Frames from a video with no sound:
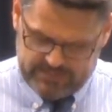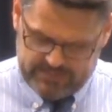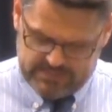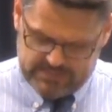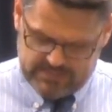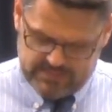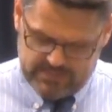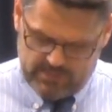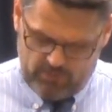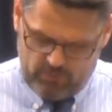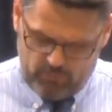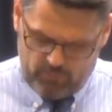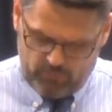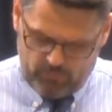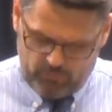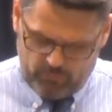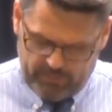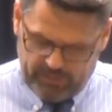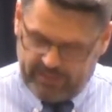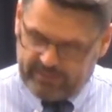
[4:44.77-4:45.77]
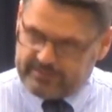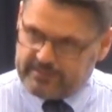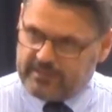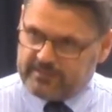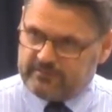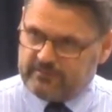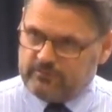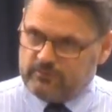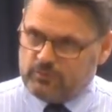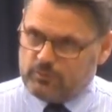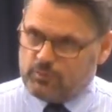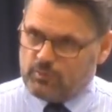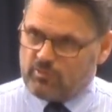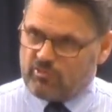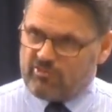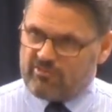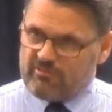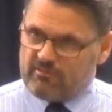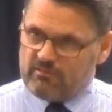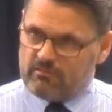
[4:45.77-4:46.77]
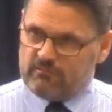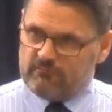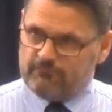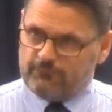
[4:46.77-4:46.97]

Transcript: And so what I'd like to do is